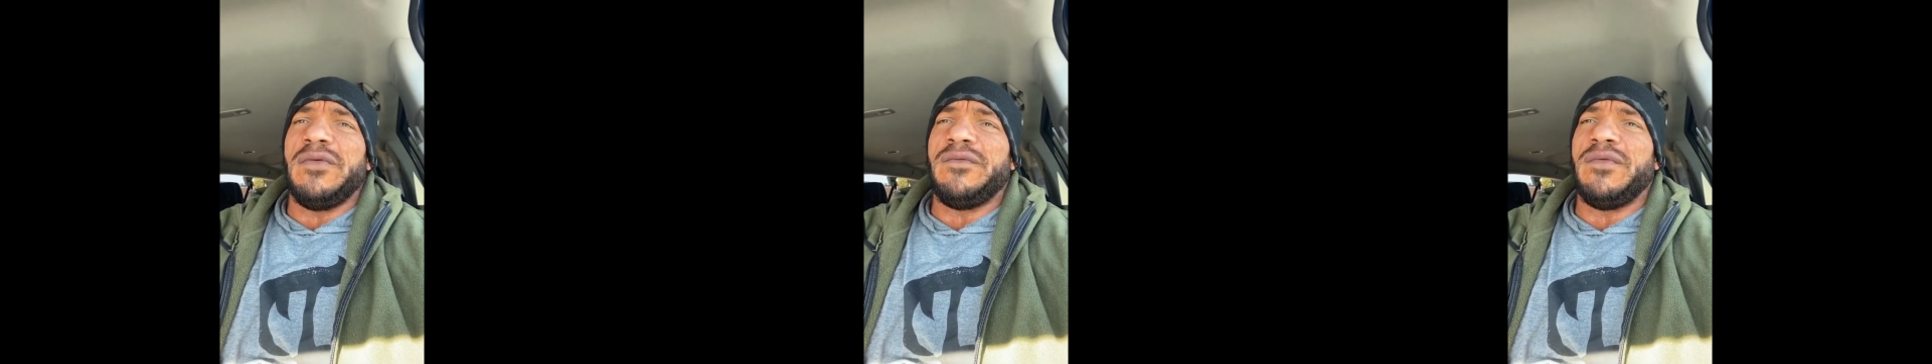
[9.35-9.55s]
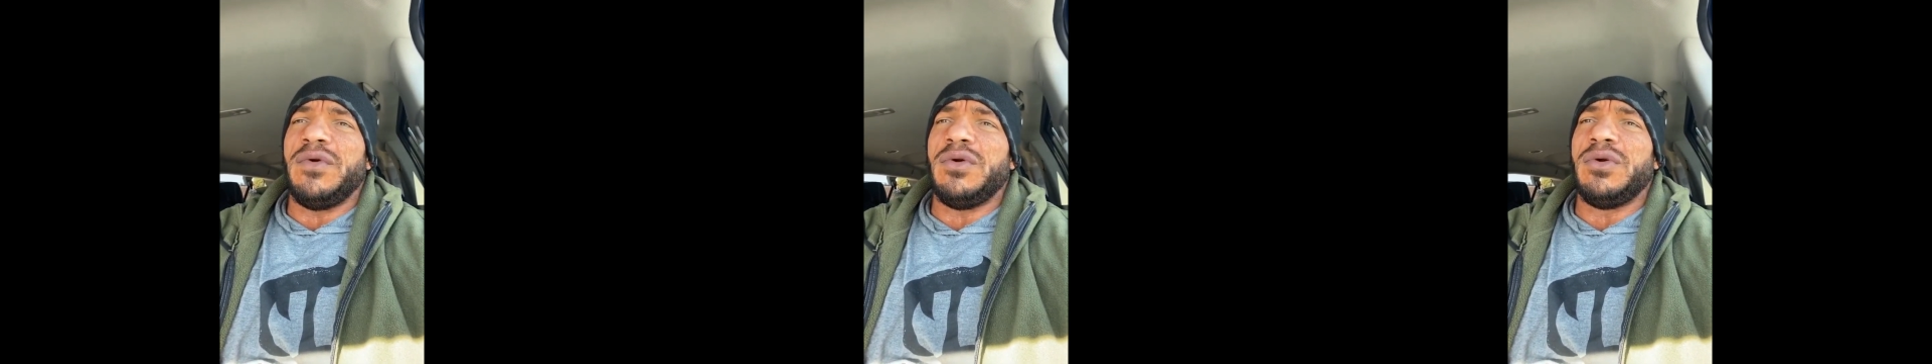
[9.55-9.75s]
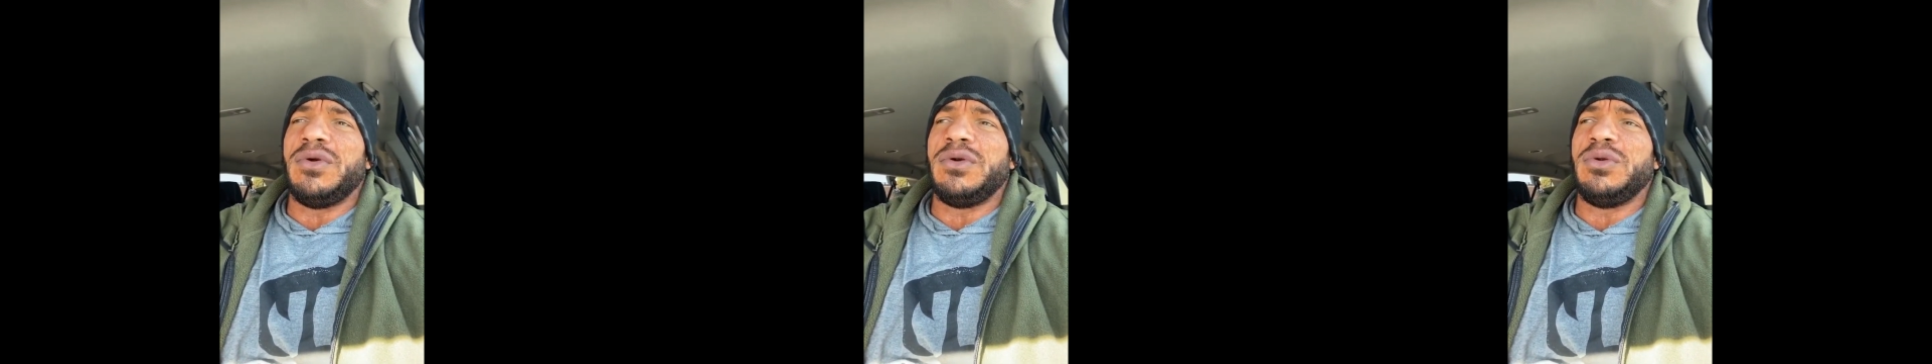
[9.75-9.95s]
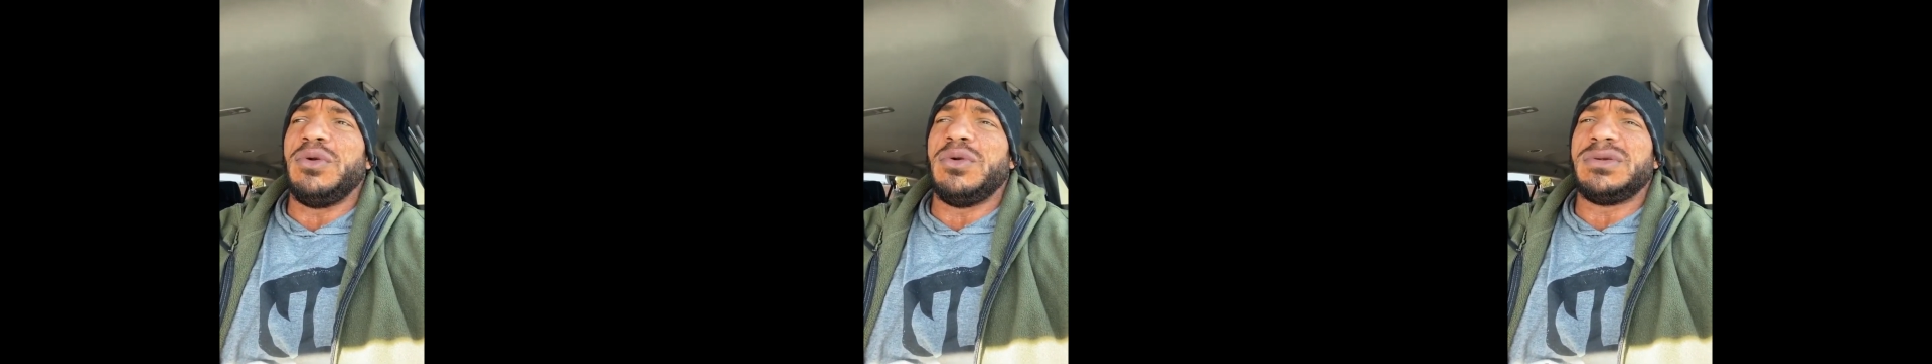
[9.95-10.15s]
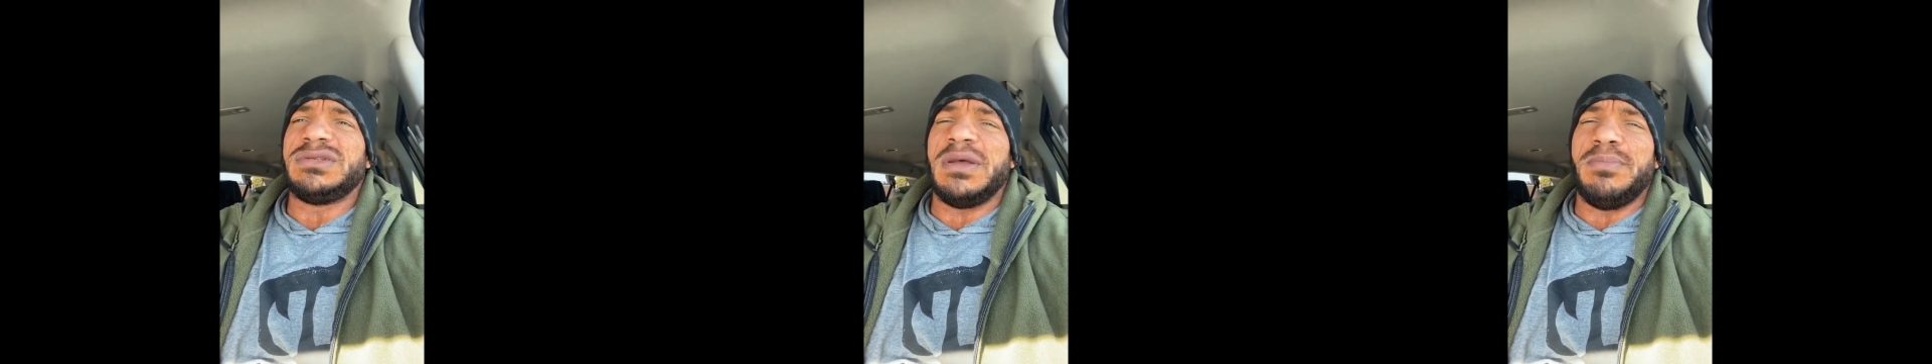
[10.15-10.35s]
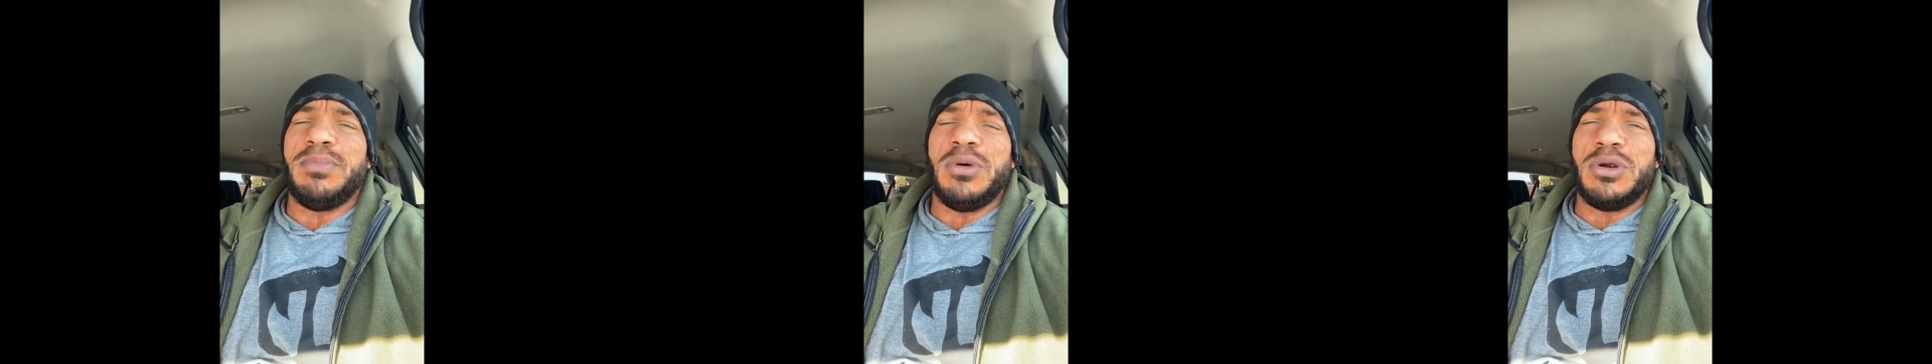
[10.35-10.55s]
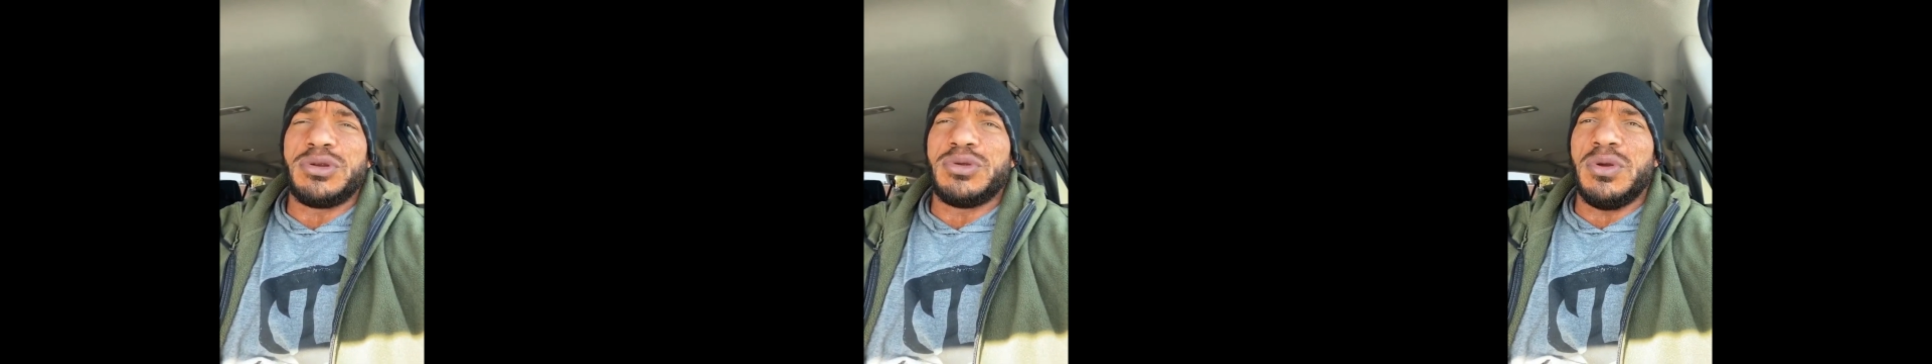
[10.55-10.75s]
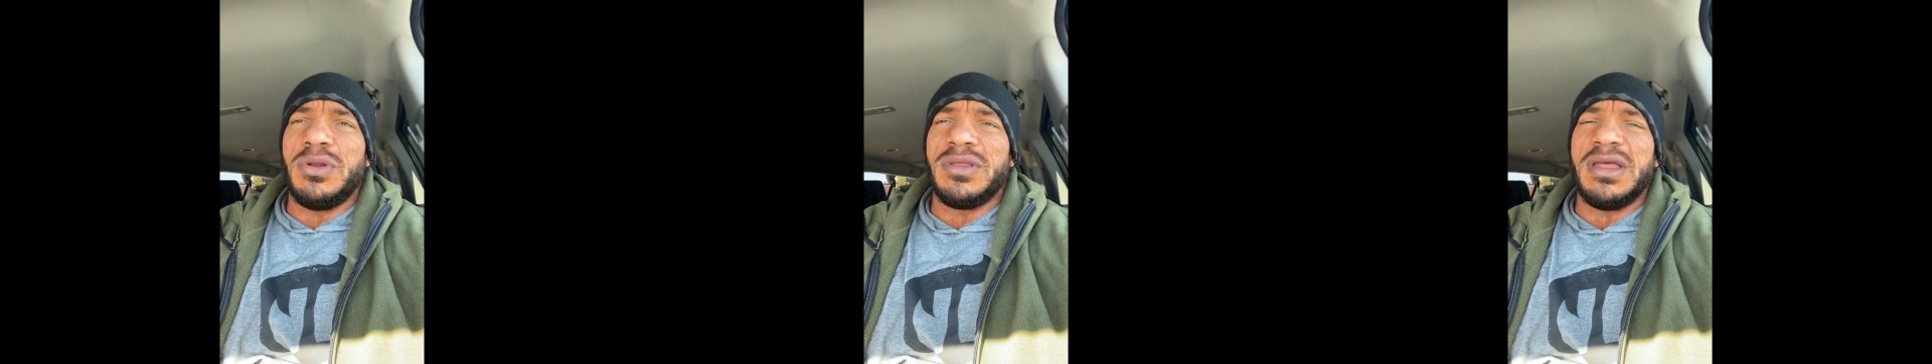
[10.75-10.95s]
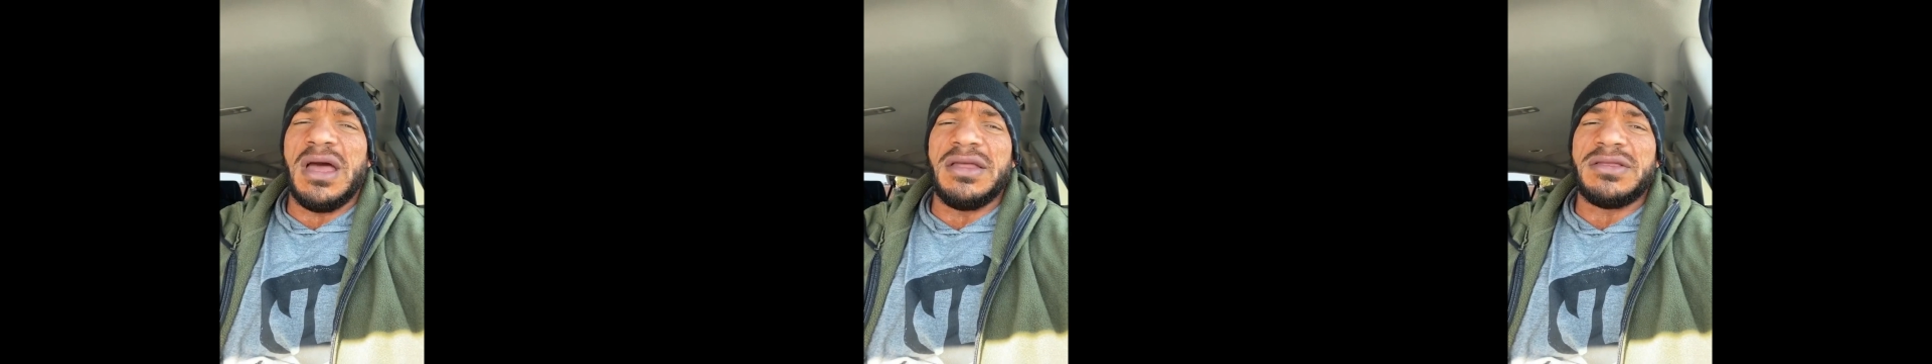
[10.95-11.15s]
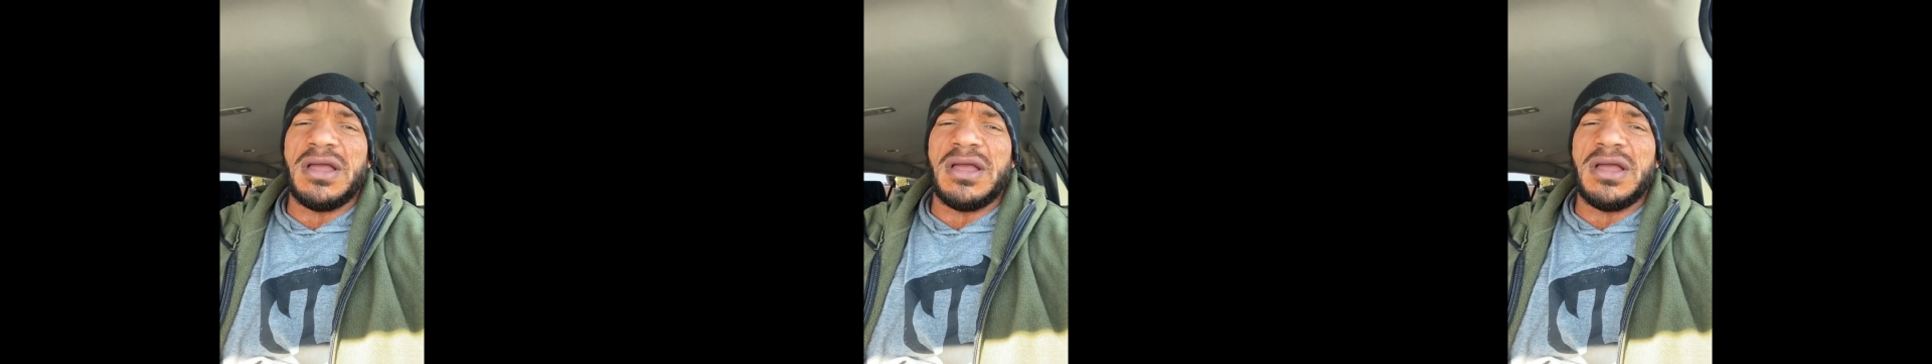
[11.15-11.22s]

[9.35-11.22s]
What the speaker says: for your support all that